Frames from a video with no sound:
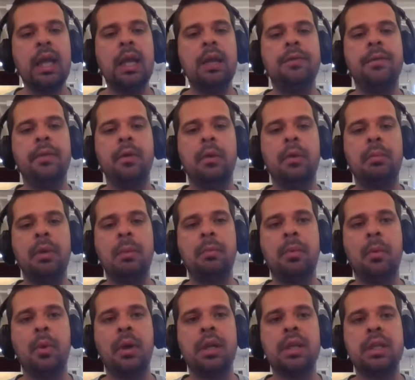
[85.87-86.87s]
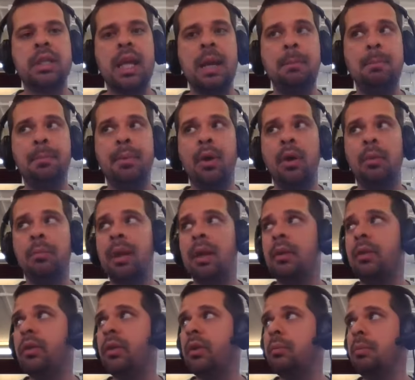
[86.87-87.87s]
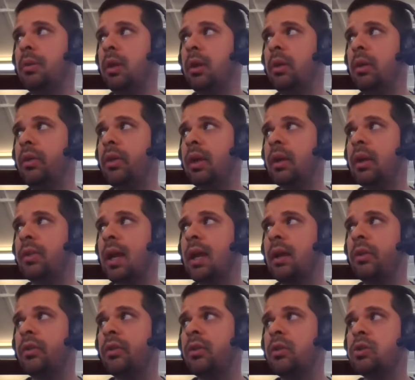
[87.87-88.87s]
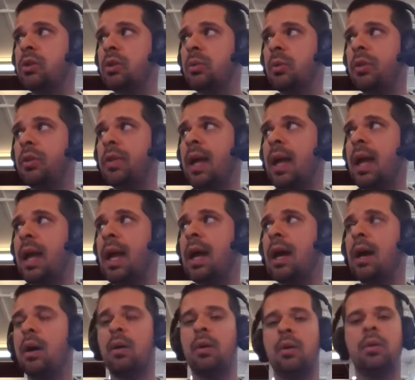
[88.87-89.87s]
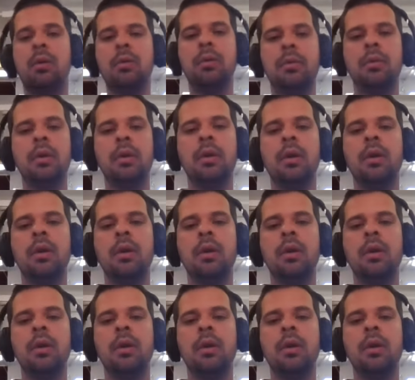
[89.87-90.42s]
If you remember what tempo means in music, that is to do with how...